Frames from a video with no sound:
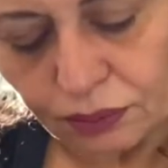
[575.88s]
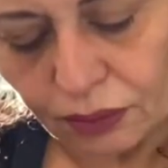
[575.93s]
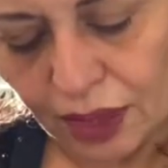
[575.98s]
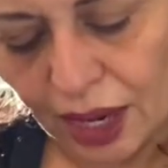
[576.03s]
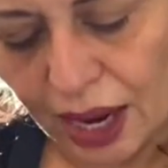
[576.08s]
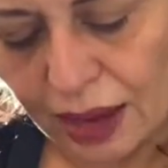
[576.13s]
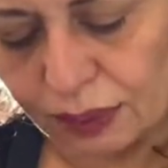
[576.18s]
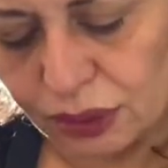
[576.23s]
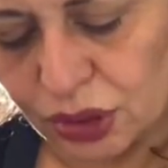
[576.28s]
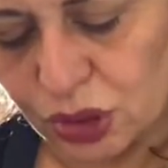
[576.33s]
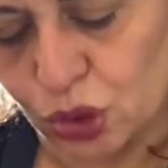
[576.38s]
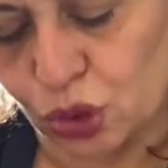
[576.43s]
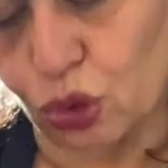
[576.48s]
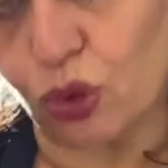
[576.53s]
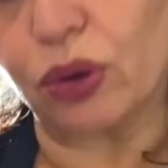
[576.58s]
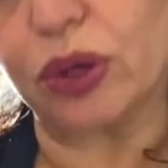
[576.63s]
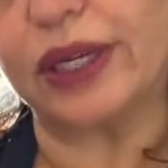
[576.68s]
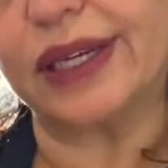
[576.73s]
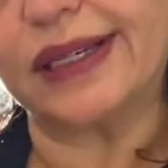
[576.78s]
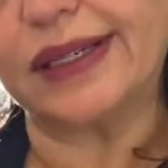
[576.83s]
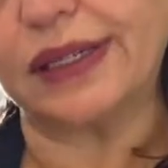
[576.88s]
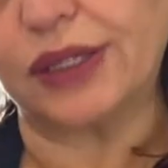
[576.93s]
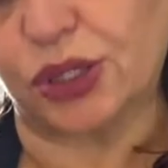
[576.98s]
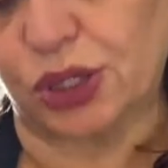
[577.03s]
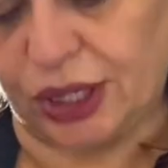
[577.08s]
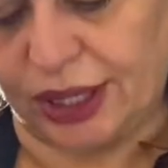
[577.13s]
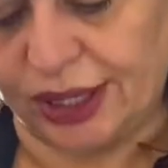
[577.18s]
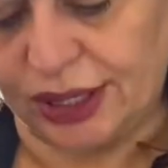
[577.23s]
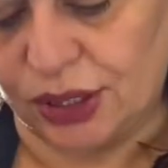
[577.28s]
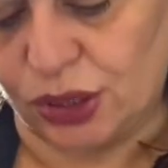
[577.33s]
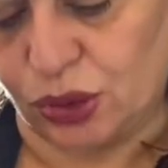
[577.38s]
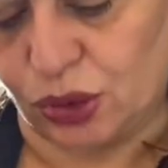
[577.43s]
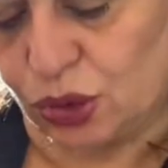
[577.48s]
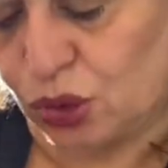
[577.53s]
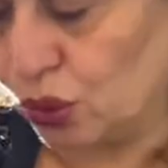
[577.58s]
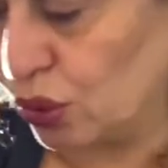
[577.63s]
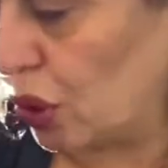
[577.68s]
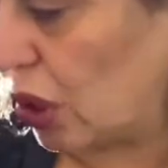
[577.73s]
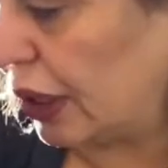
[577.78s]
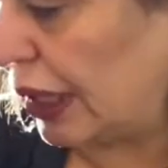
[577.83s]
I would strongly suggest you do
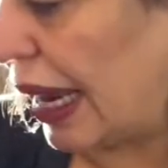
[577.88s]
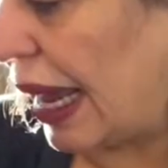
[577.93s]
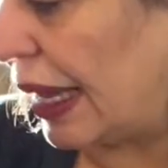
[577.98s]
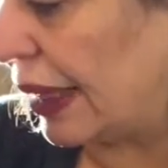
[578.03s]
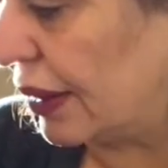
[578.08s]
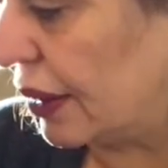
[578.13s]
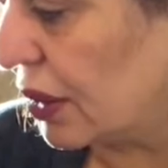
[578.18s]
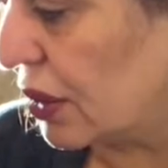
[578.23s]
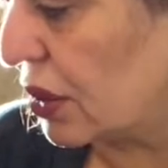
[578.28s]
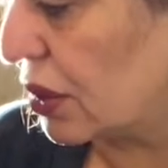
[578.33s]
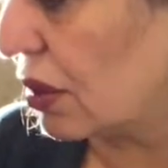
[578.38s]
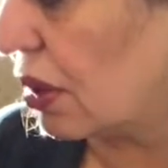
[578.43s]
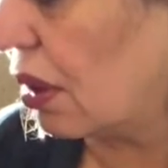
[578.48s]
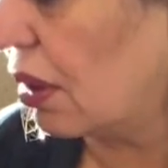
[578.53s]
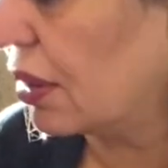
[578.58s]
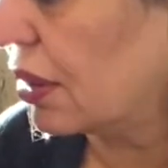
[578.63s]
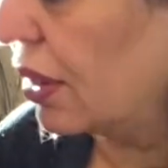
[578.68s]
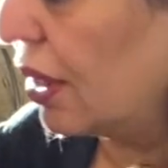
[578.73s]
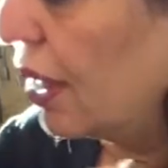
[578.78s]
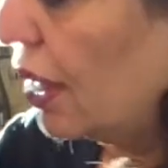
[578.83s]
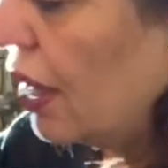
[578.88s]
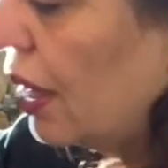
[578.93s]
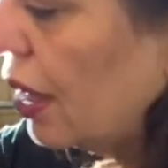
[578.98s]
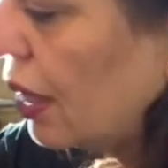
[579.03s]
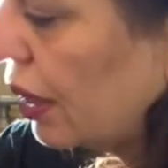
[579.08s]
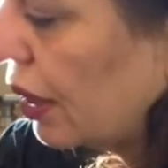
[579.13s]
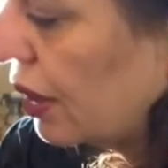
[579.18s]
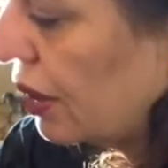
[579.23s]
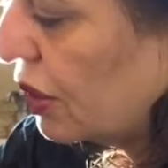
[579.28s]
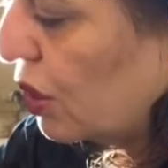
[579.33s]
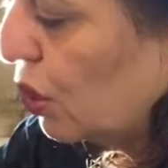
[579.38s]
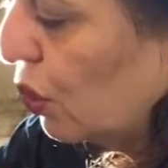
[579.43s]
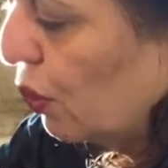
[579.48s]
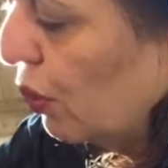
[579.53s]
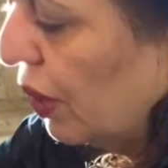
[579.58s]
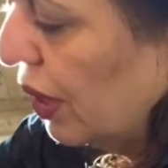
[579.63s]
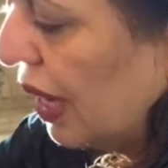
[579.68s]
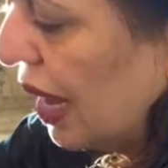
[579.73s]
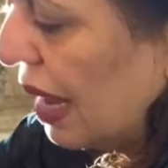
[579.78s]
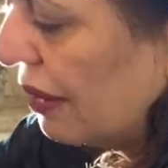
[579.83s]
not add the salt, because you
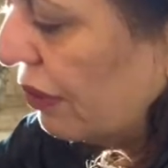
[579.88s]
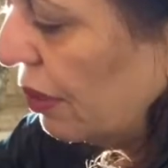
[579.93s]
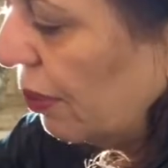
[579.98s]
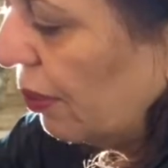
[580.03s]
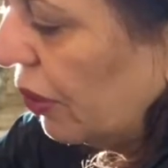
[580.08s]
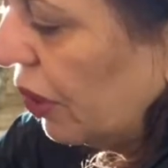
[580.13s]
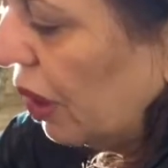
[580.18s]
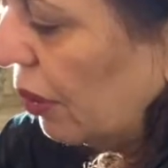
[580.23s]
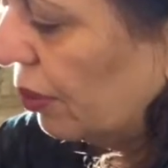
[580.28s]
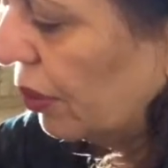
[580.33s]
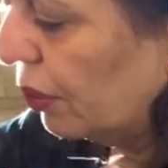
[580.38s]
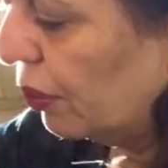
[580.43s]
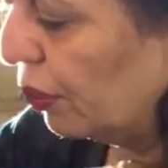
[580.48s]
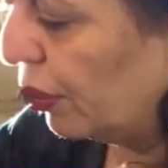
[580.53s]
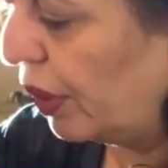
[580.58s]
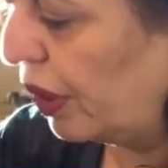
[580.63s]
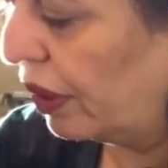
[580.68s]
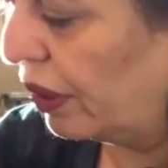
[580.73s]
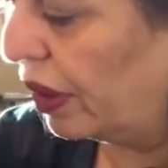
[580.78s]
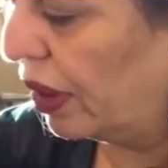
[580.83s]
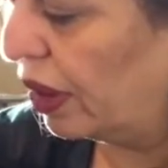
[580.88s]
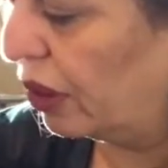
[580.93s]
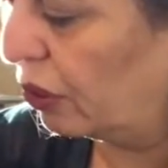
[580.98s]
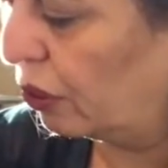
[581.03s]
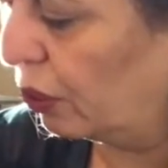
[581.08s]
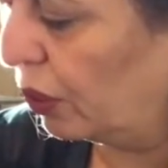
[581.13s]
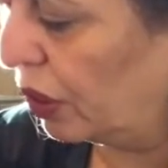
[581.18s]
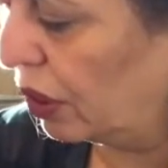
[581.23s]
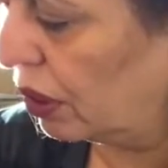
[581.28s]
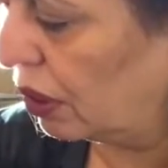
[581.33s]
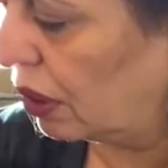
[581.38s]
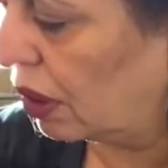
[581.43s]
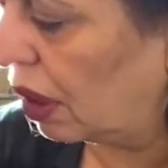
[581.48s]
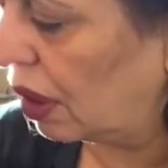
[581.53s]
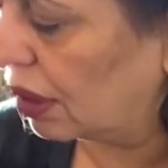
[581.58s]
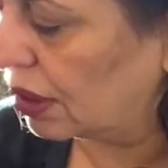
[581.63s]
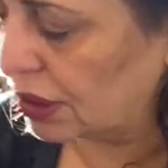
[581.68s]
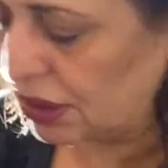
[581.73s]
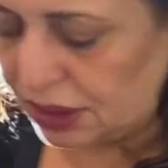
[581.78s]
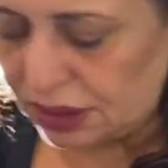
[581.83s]
will have a problem where it will
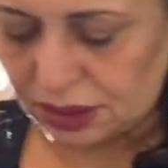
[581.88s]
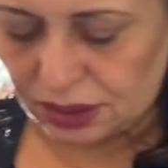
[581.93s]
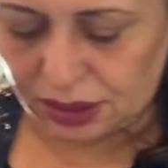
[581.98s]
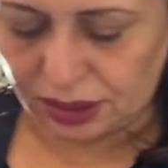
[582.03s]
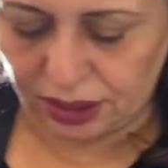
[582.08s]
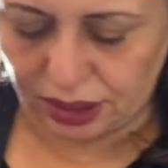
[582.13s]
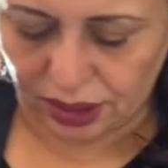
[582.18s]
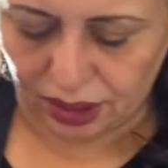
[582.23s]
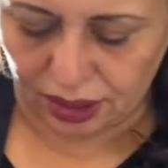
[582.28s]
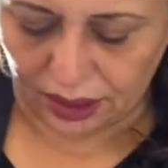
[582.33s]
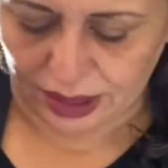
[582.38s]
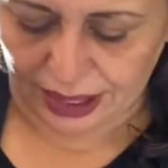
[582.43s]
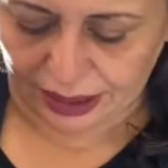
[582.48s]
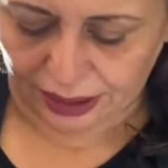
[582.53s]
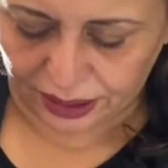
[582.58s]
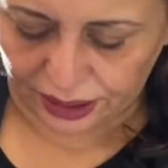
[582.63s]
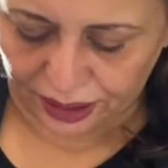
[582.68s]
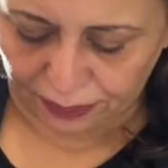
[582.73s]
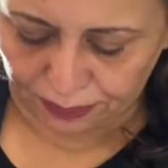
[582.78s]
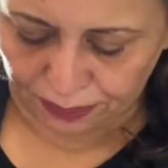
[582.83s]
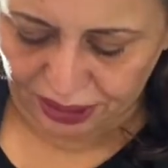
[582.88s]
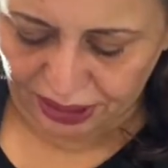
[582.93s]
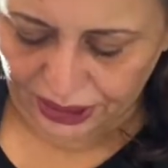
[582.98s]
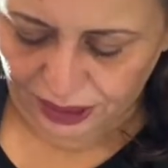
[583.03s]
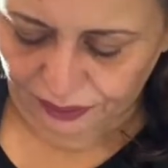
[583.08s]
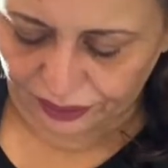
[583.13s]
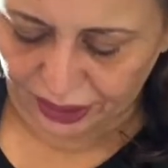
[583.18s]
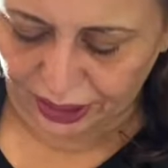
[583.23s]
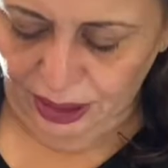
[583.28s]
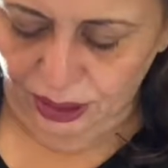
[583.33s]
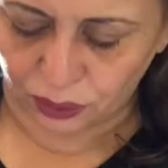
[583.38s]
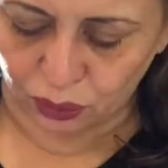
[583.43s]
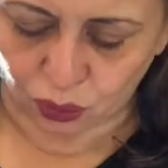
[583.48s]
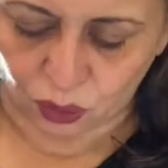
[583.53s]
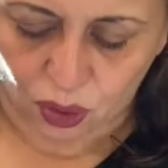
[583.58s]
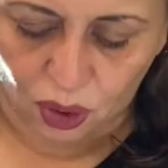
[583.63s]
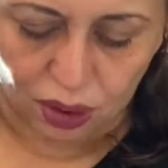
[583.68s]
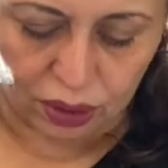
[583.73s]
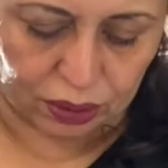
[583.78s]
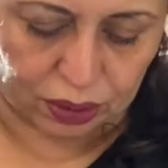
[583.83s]
constantly be giving out
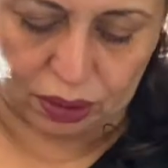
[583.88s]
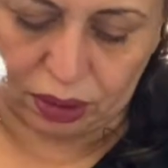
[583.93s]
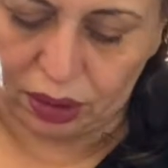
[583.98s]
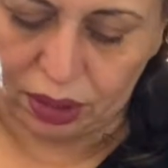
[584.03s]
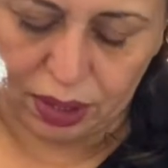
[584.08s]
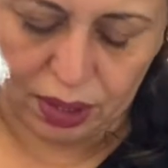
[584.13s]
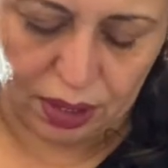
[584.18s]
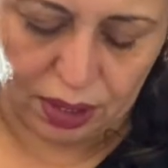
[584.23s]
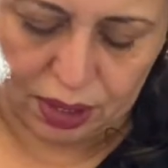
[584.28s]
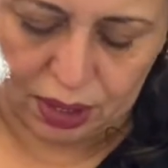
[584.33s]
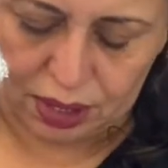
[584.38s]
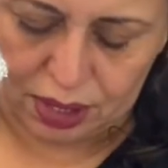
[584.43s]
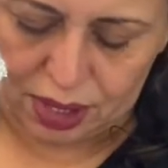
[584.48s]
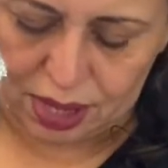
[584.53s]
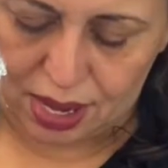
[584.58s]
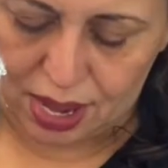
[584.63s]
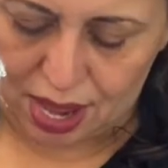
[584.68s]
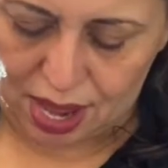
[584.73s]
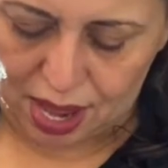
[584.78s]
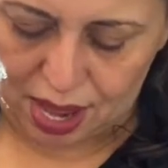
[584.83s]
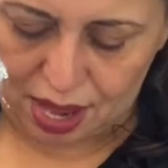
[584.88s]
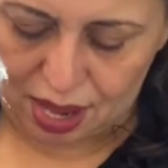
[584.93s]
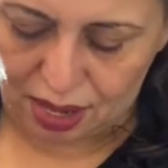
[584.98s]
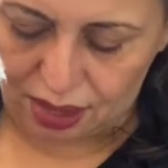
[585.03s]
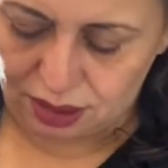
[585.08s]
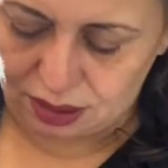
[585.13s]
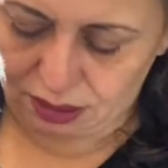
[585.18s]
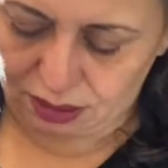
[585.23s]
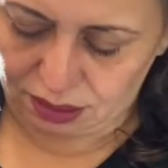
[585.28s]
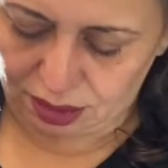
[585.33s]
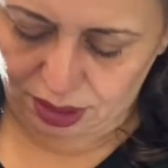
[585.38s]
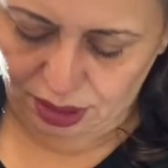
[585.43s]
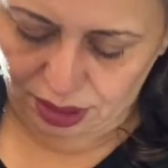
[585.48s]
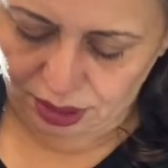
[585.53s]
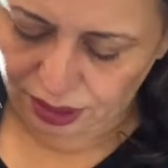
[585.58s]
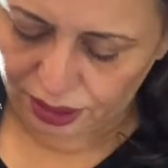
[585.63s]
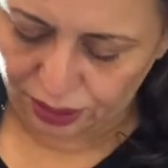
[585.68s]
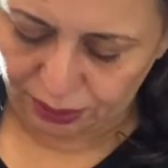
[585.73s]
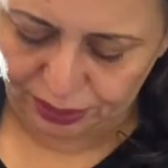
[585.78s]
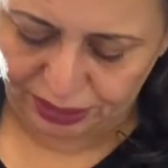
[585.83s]
water, and
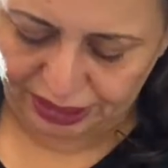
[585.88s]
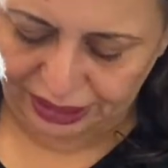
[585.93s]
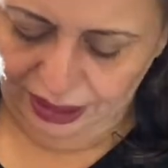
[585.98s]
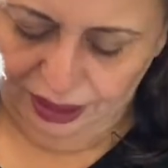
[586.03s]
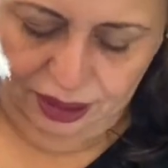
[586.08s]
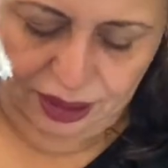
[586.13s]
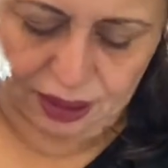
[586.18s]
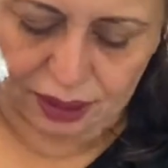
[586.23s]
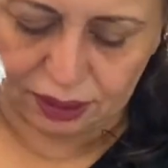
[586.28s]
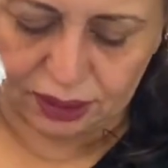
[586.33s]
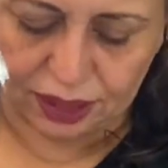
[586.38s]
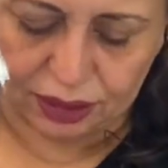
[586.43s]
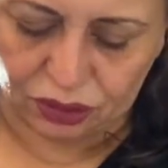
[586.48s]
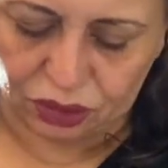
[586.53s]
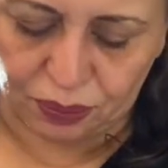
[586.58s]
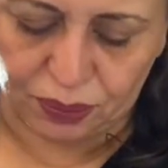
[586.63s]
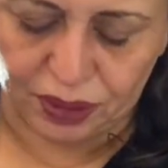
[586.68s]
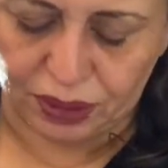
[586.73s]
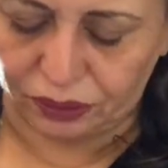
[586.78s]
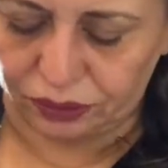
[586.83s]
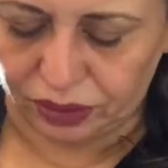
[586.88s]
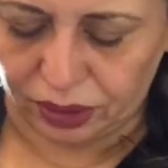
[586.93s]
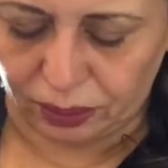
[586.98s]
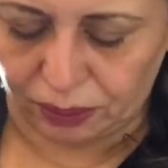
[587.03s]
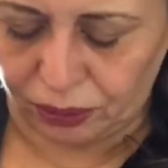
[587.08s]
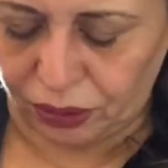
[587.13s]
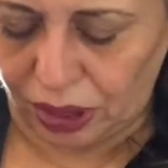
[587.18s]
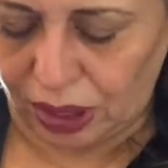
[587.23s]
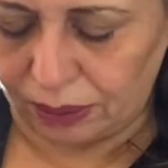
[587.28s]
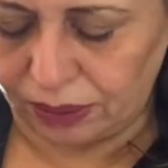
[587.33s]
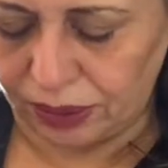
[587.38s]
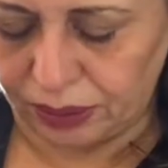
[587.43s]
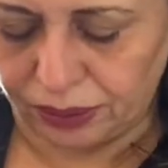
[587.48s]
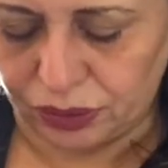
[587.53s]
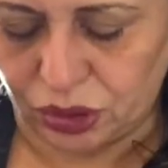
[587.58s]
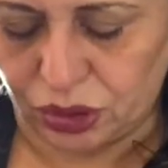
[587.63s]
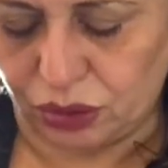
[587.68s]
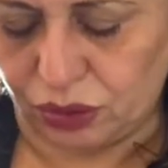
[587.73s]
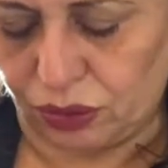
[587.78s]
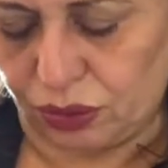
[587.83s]
it'll get to be a real problem
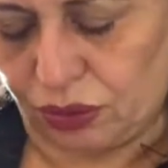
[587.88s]
to